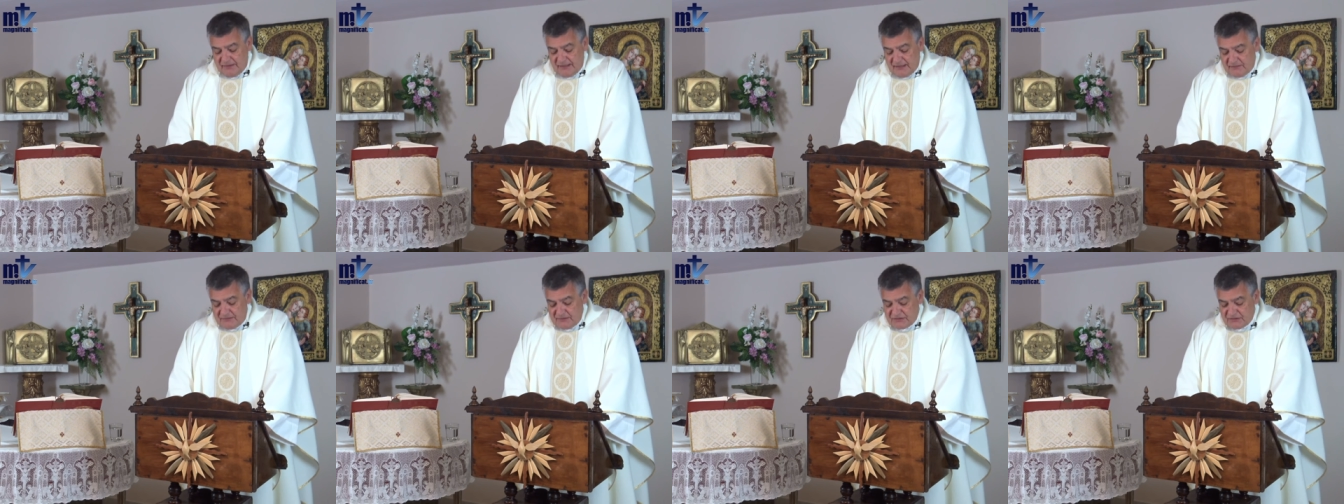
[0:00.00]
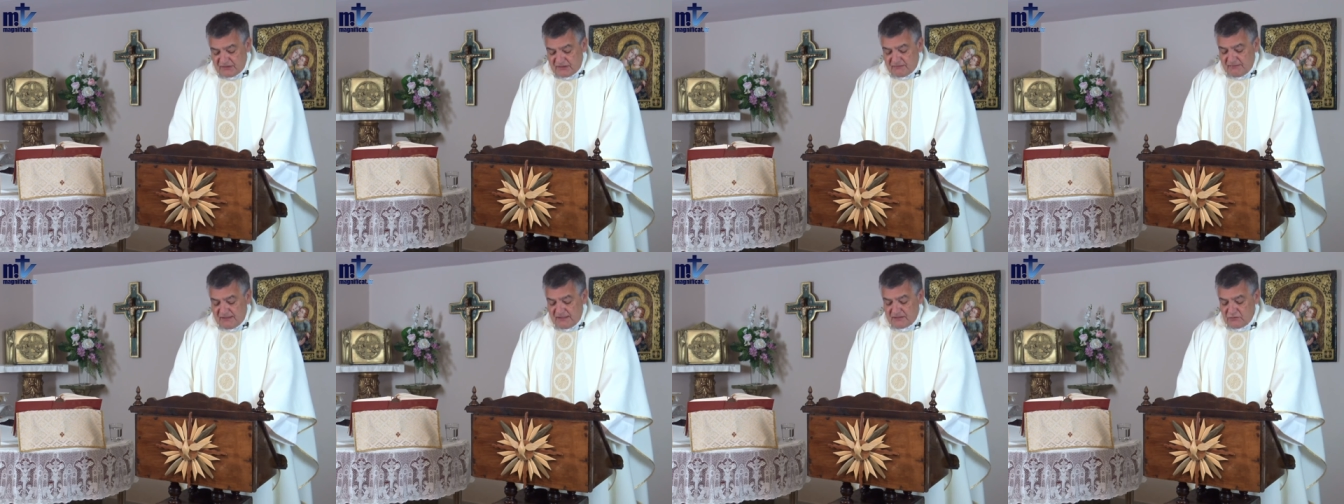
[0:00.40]
but go
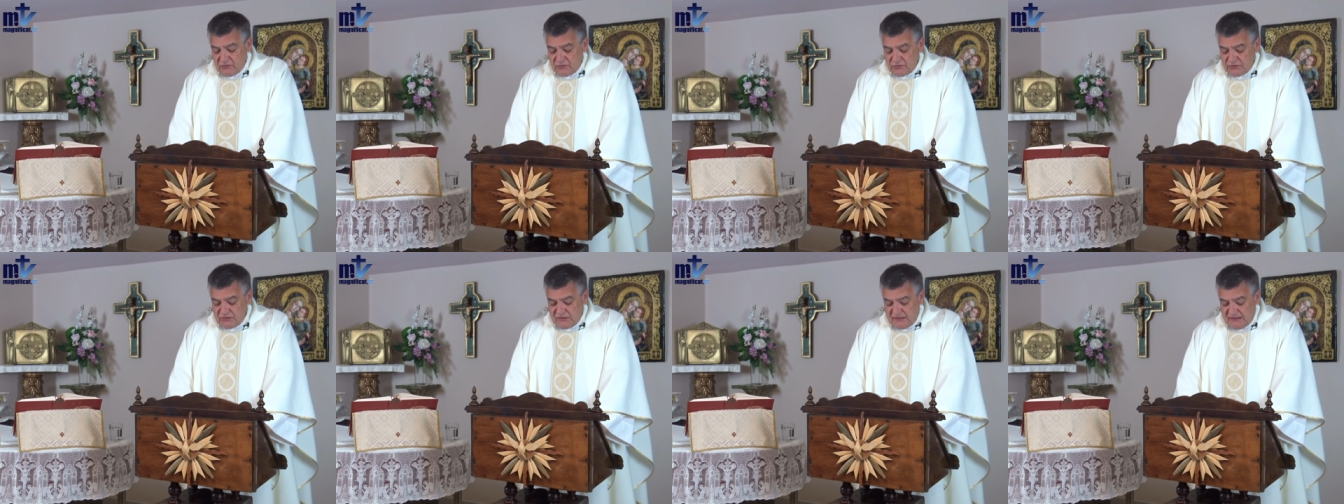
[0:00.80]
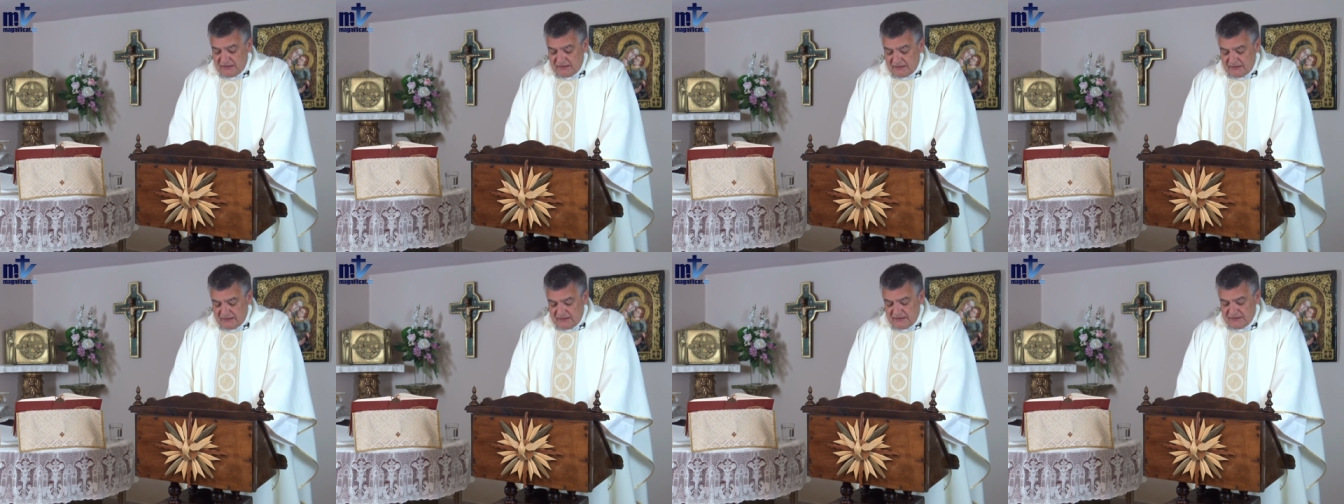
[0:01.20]

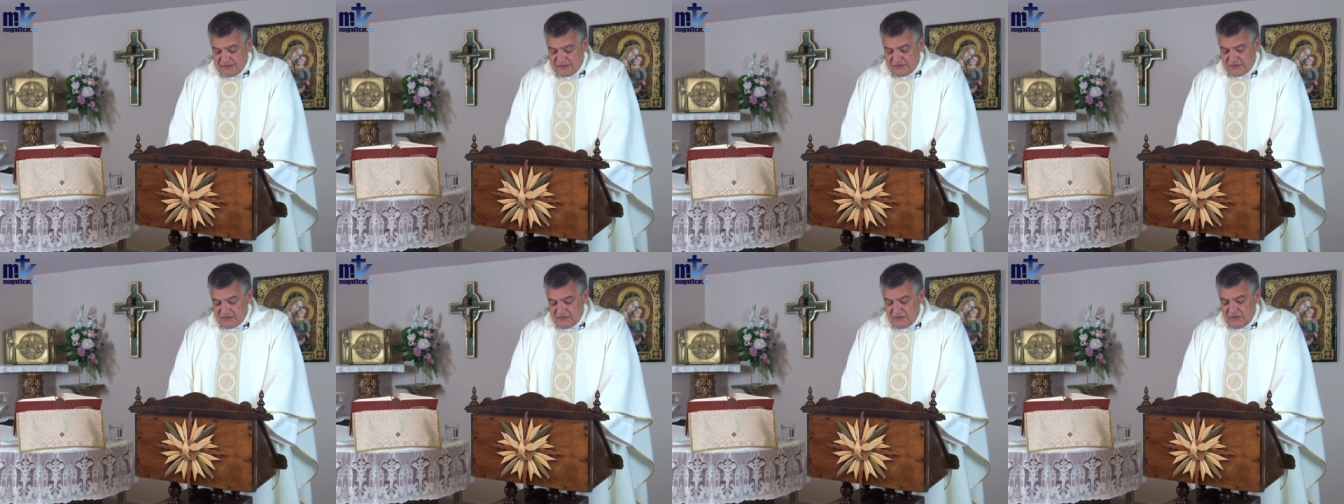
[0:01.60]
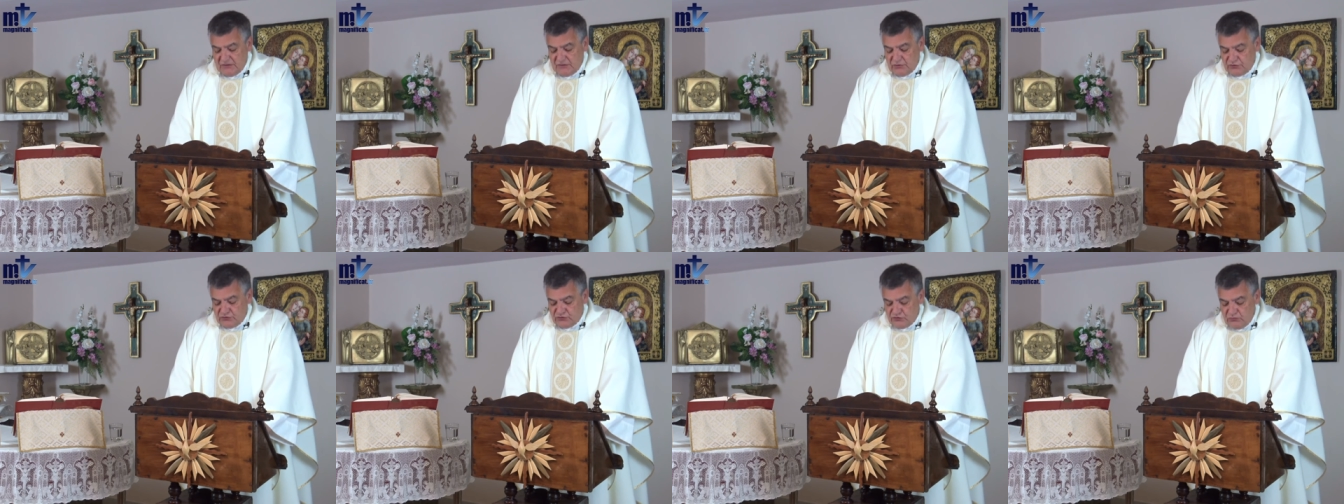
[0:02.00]
to my brothers
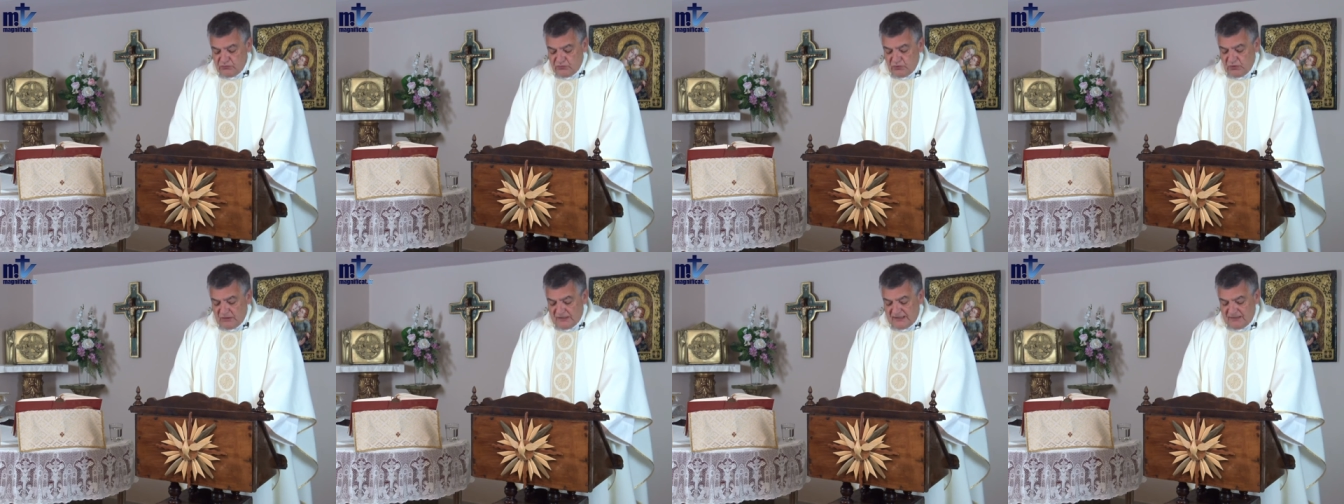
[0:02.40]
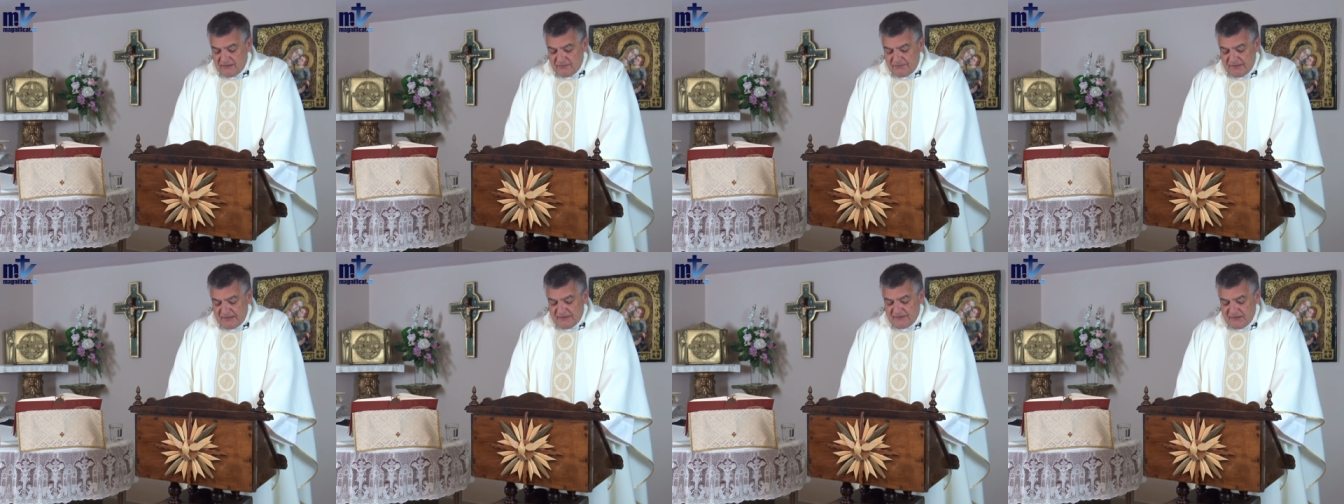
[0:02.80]
and tell them,
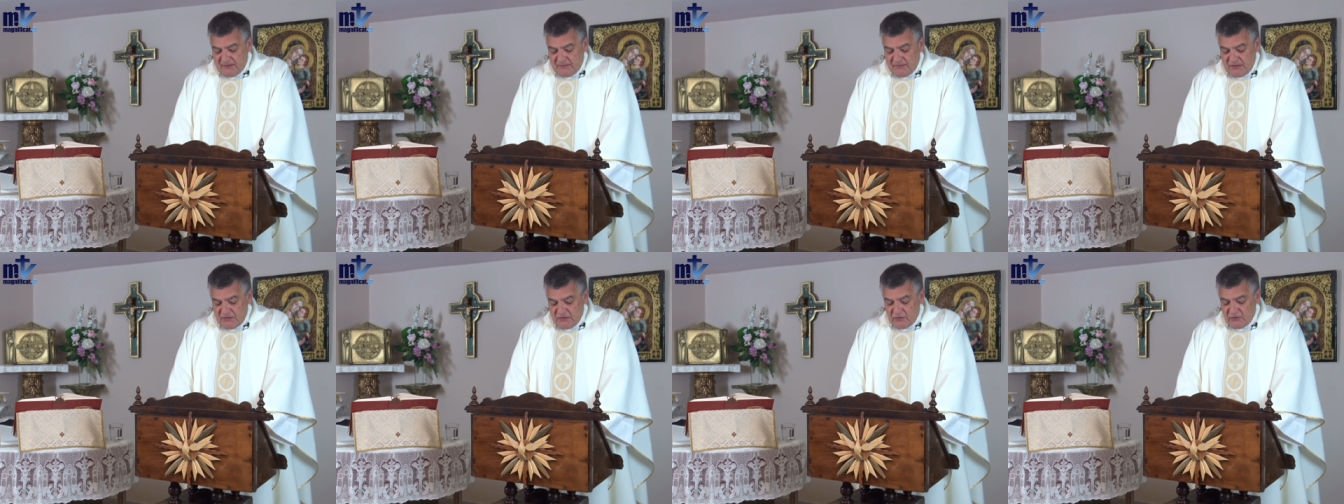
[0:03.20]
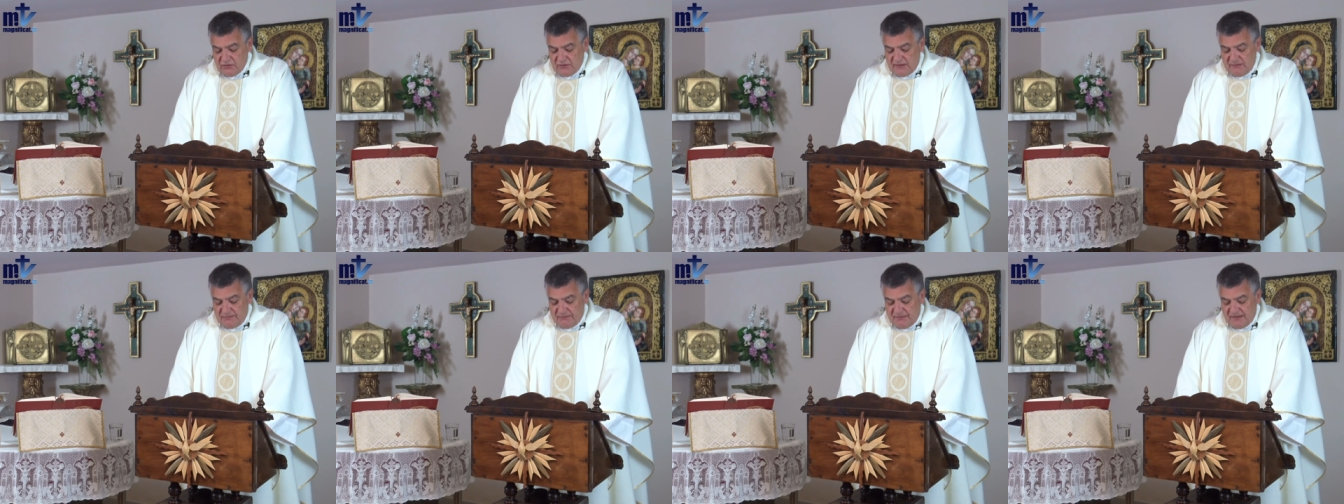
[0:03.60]
I'm going
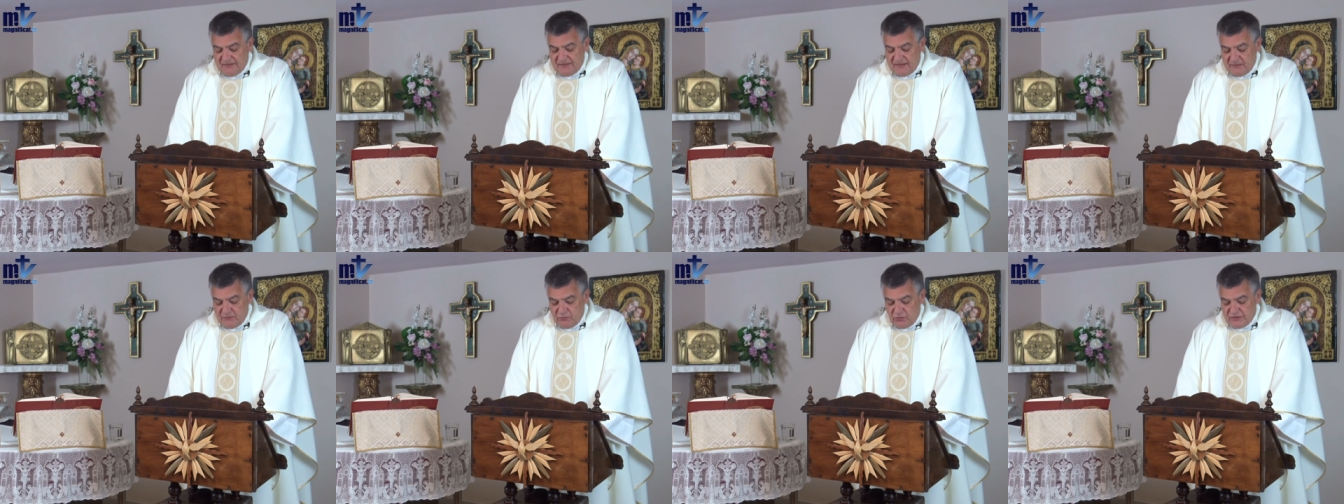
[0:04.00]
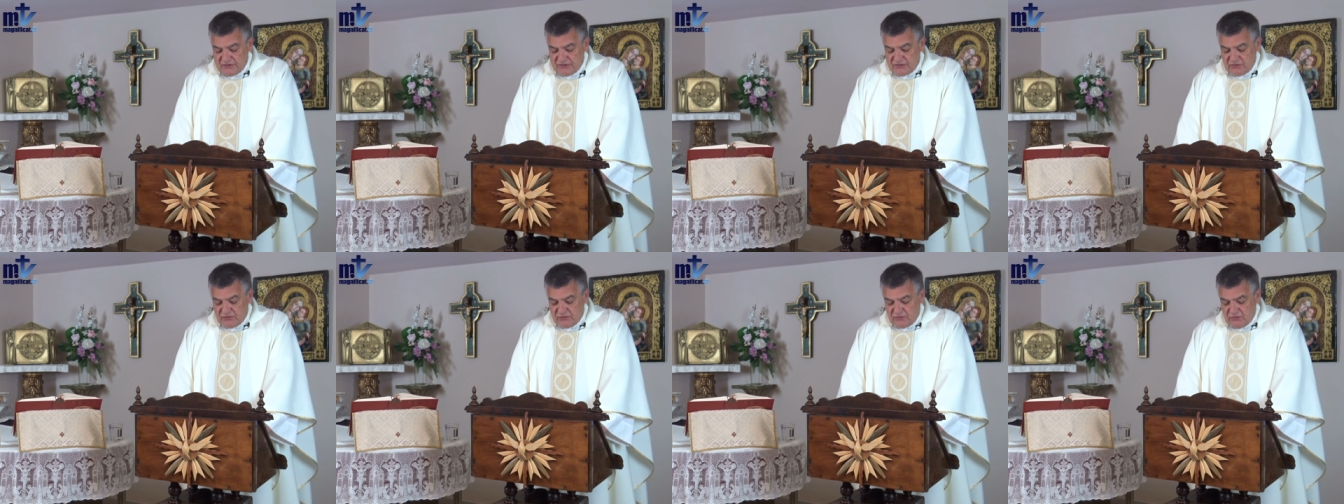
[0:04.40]
to my Father
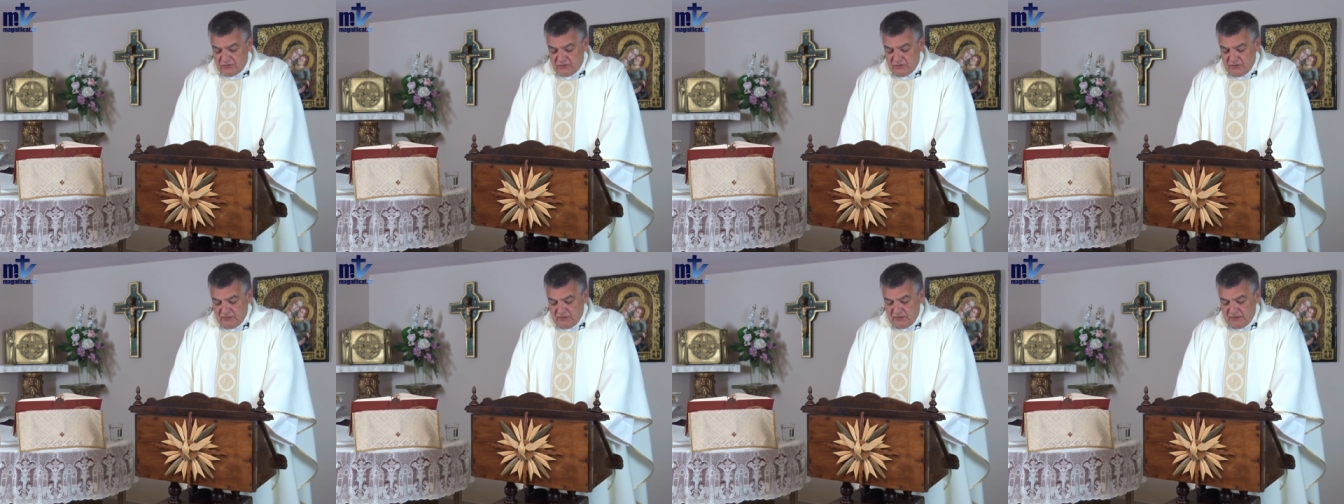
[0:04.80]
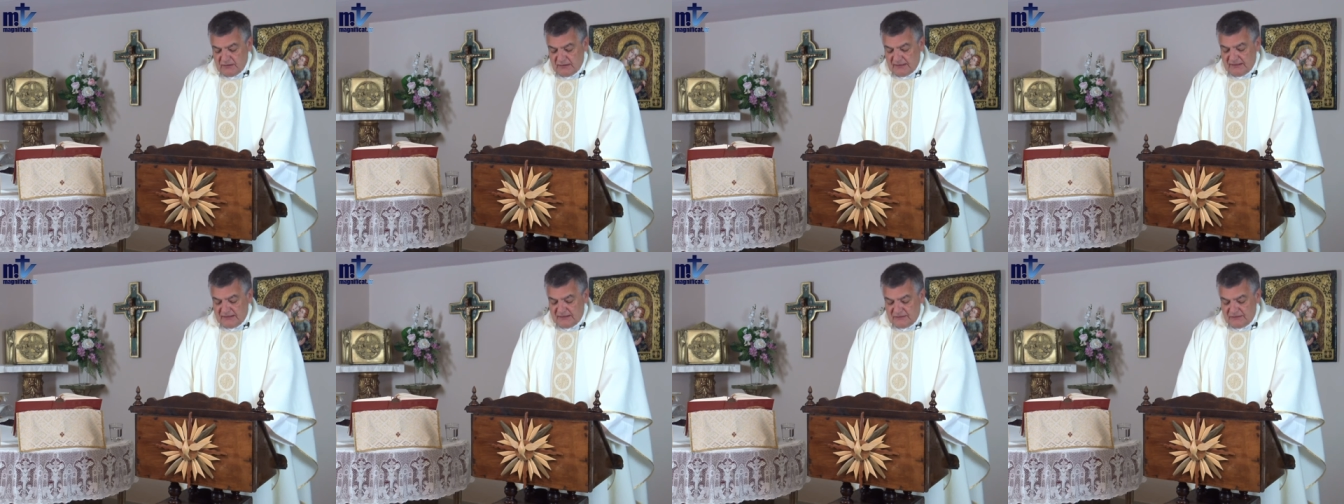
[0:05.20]
and your Father,